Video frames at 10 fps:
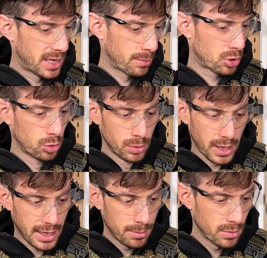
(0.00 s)
cam, zoom
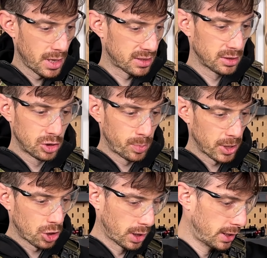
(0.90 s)
cam, nothing
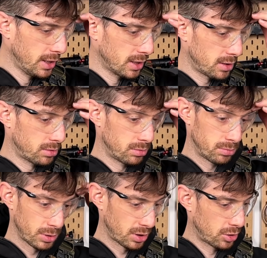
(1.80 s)
special here.
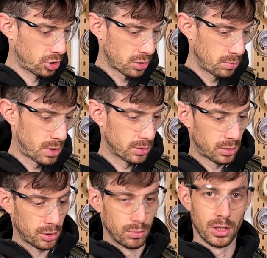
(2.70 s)
Basically just
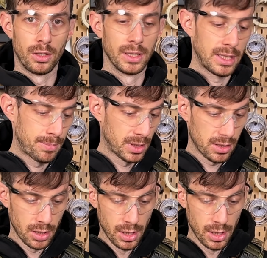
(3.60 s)
mounted with our adapters,